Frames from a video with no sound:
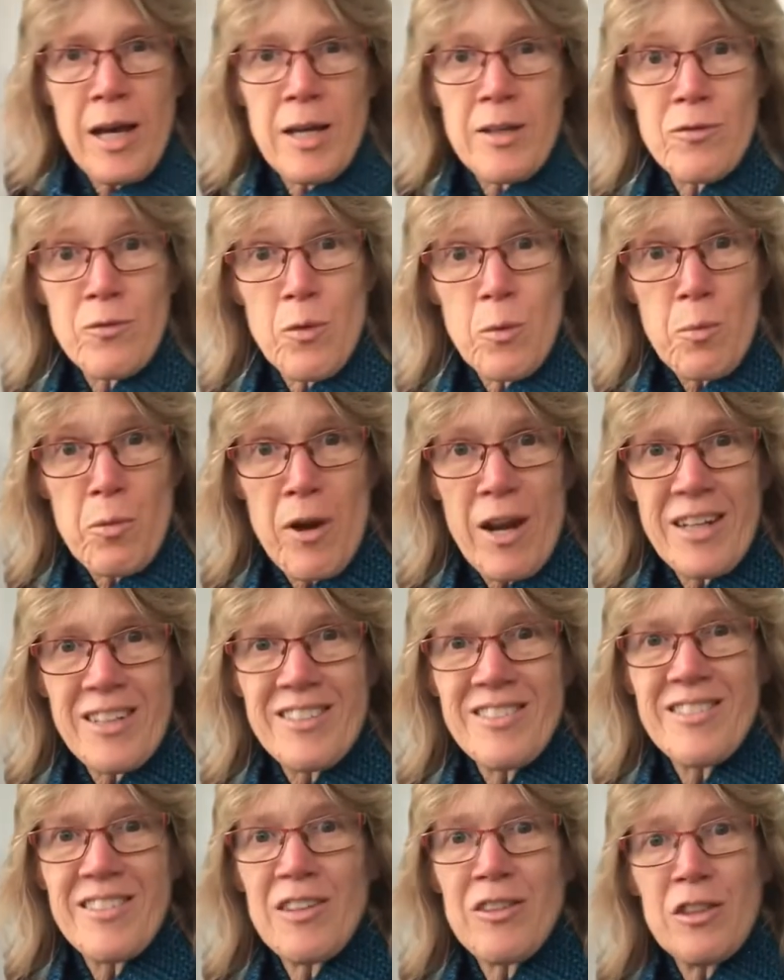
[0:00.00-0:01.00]
for
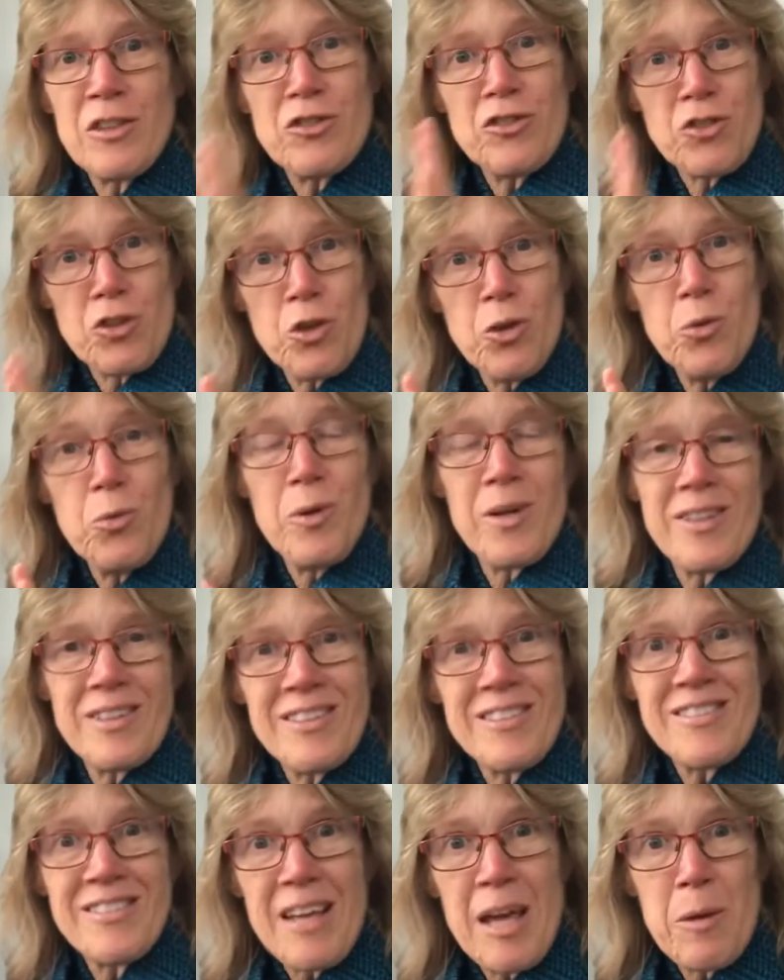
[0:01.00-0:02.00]
practicing the two in
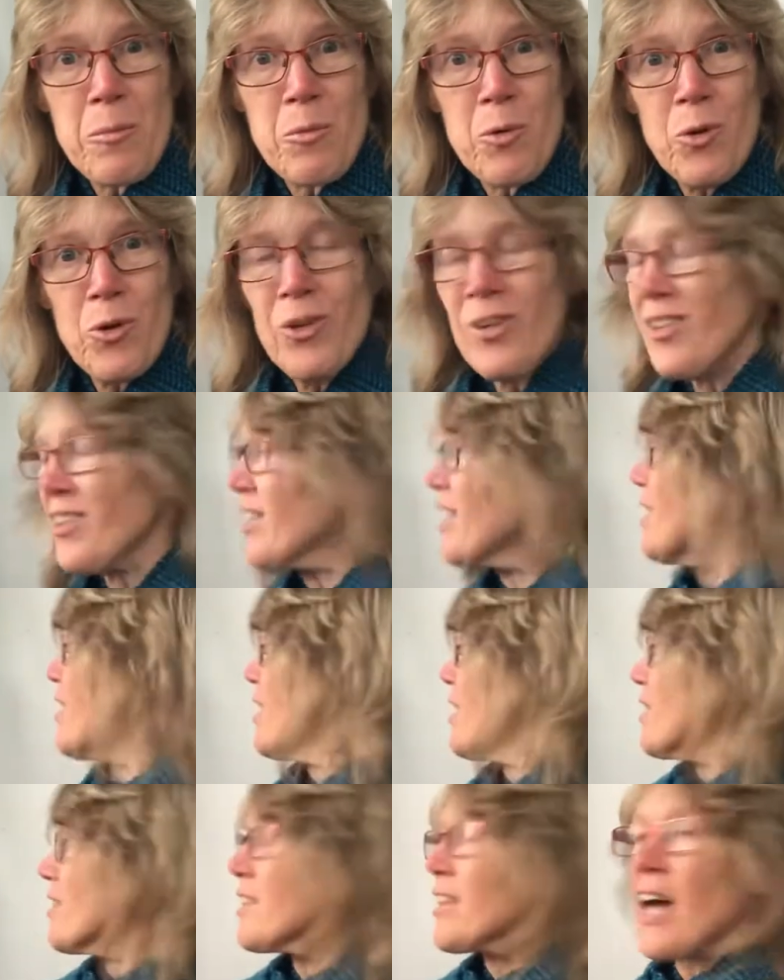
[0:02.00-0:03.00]
the same word.
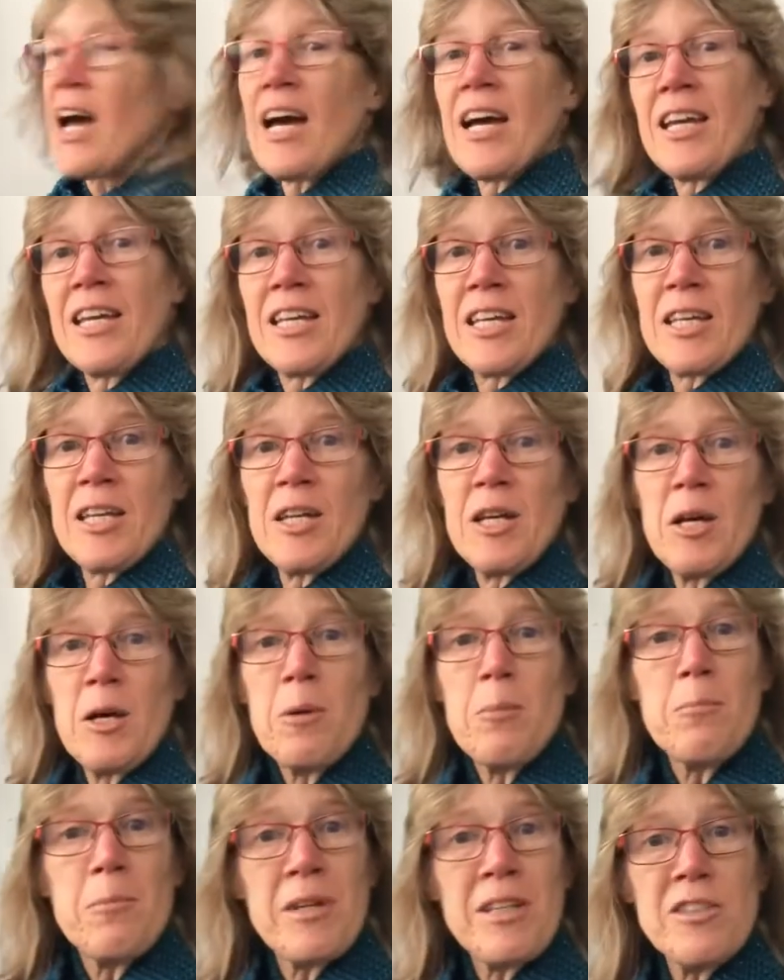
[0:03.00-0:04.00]
Tahi
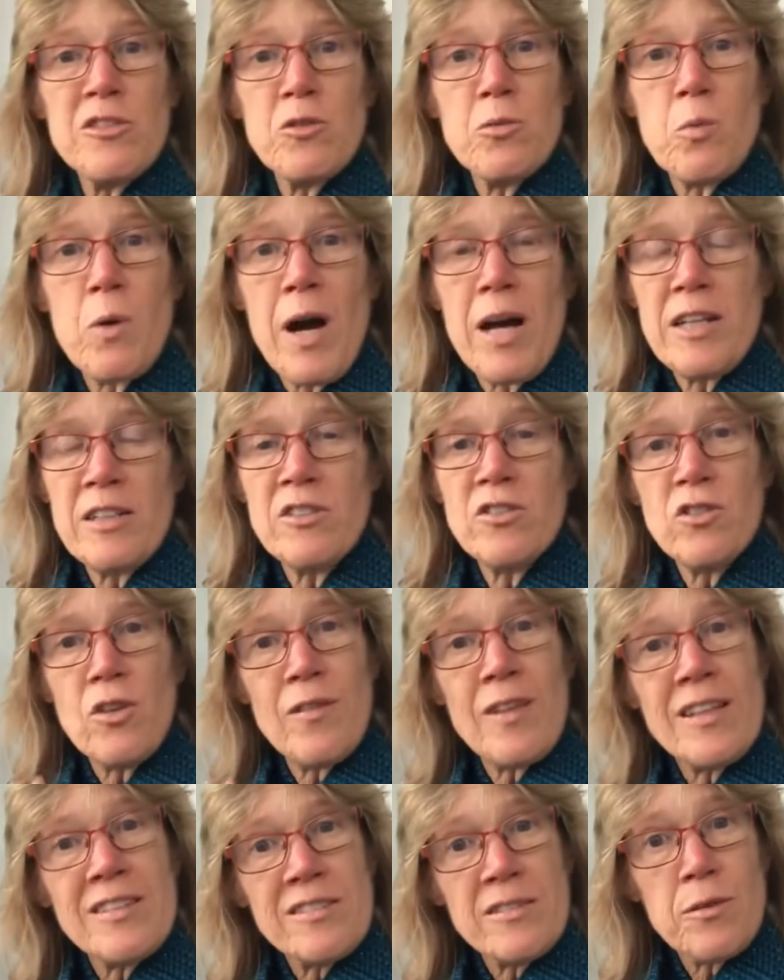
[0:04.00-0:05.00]
means one,
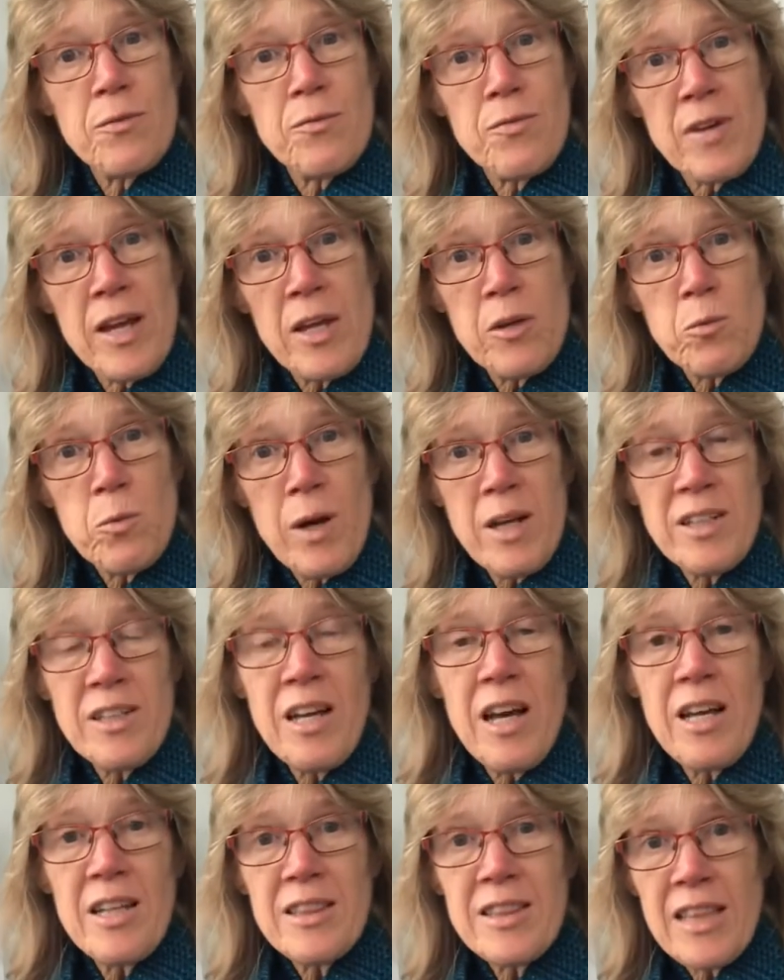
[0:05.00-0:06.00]
so that's the flat one,
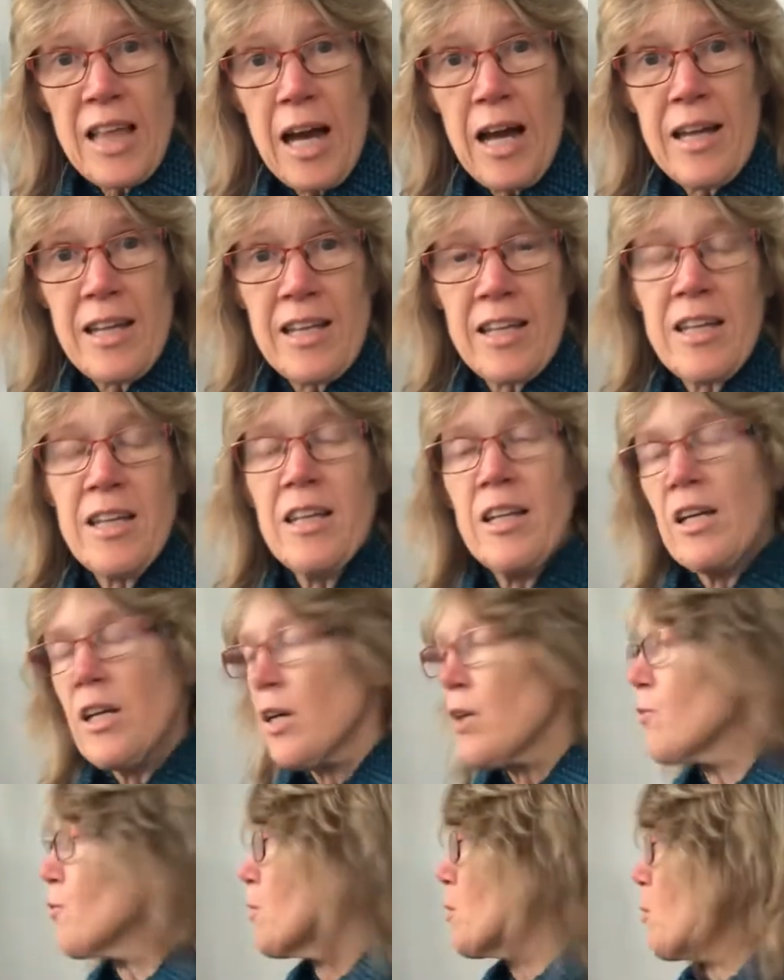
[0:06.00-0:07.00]
tahi.
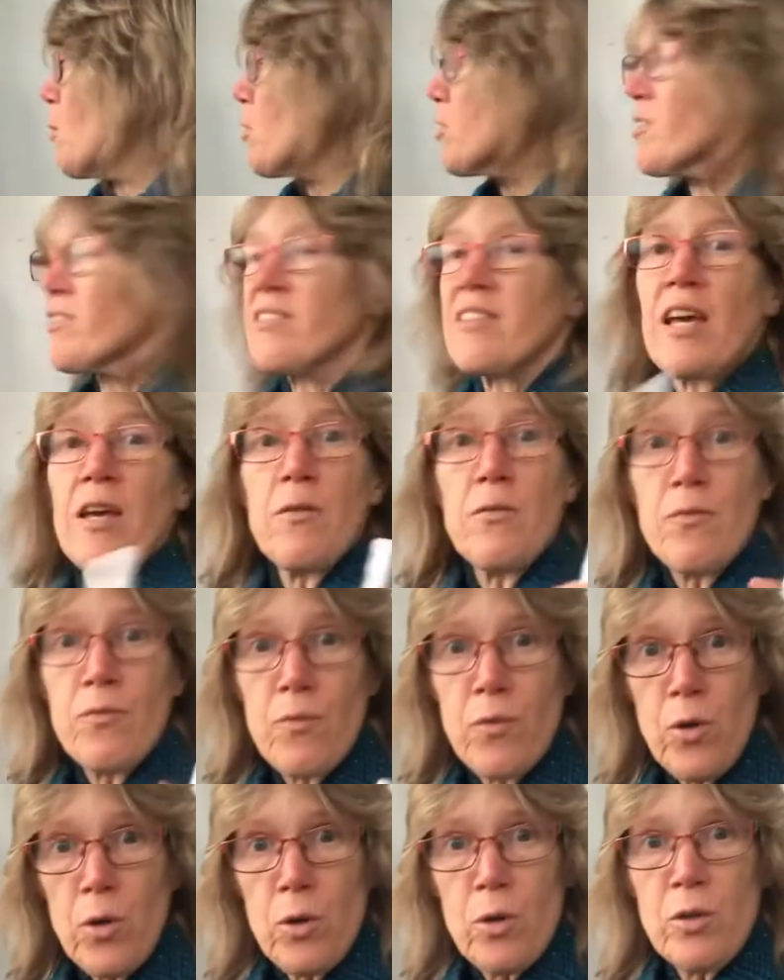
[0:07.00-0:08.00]
If we want to say
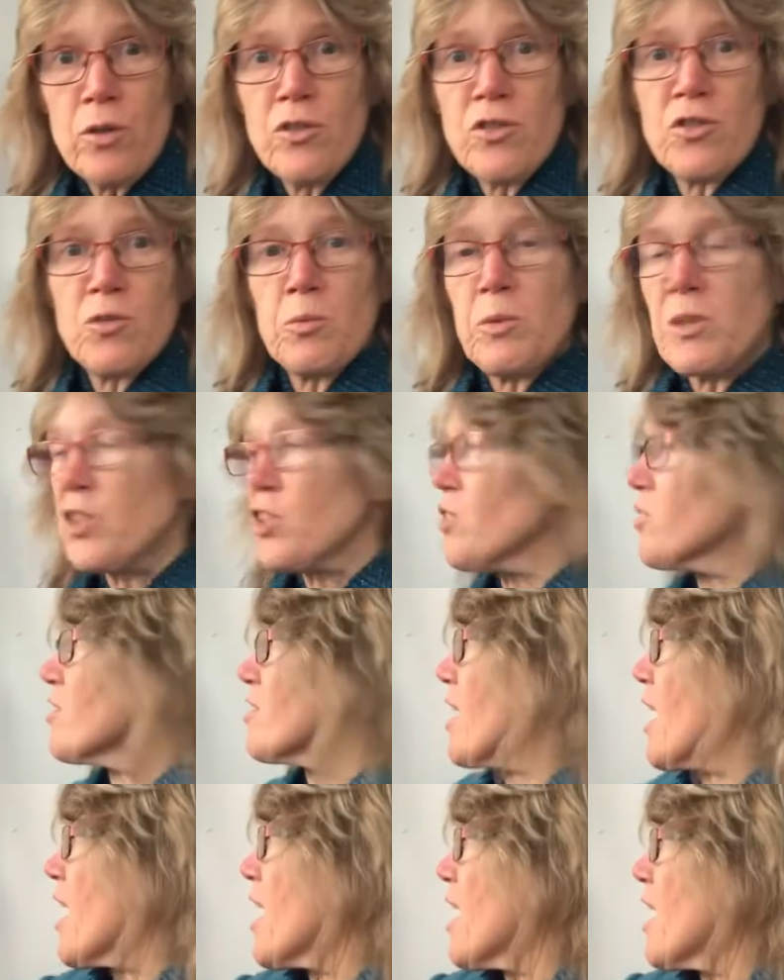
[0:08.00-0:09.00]
first, we
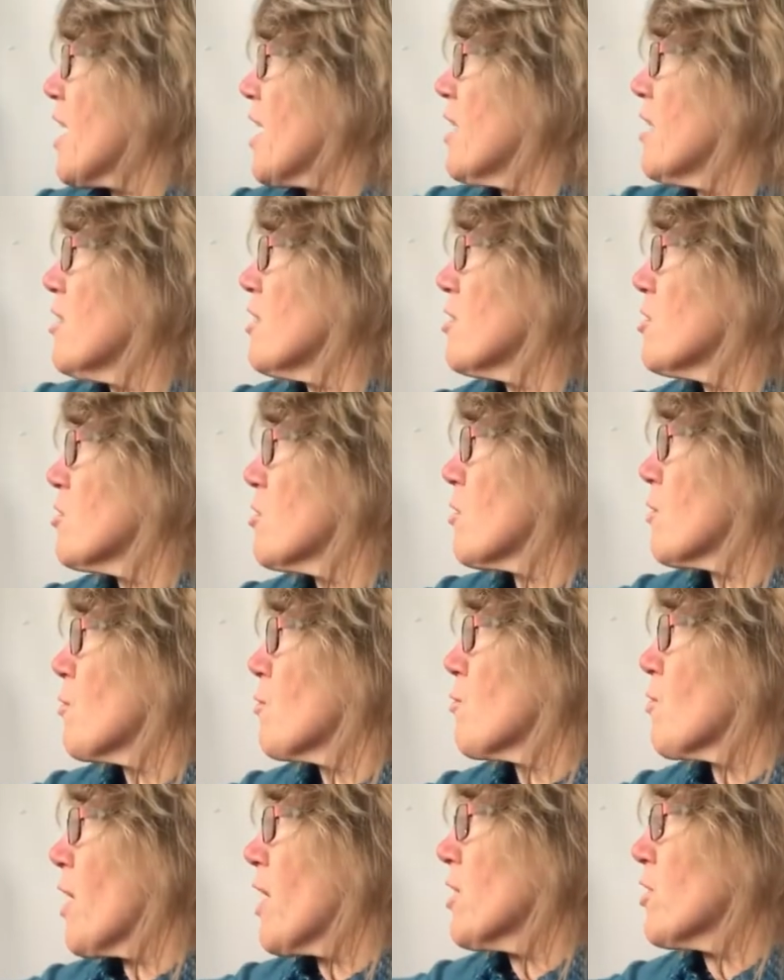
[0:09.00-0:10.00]
just add to the
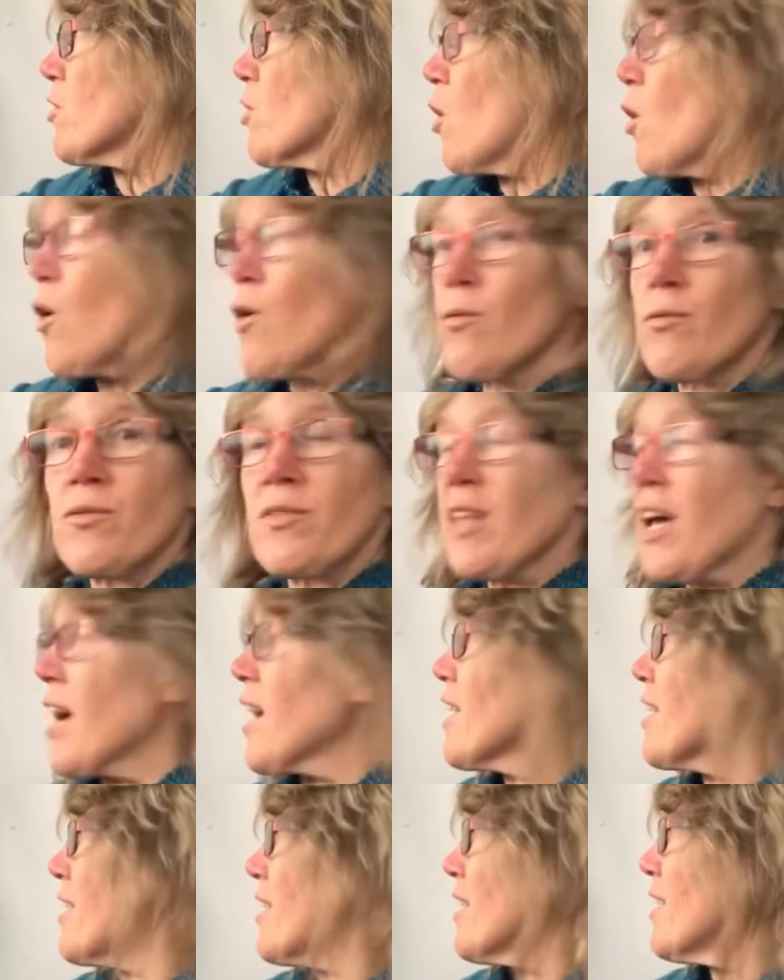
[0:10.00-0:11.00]
front of
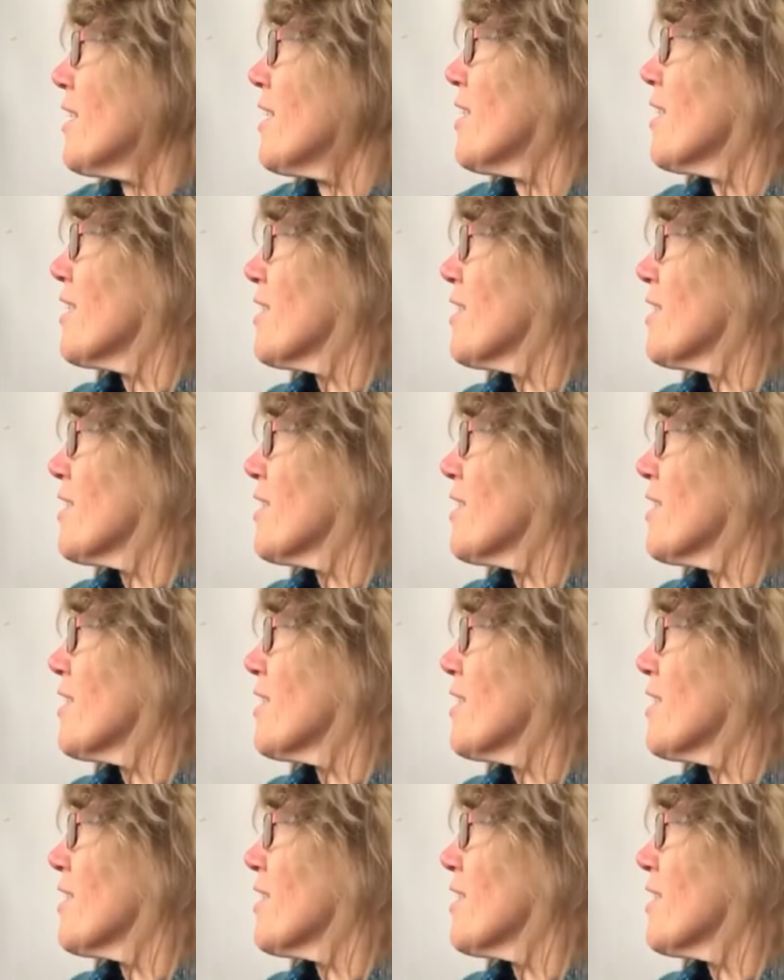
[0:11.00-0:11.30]
tahi,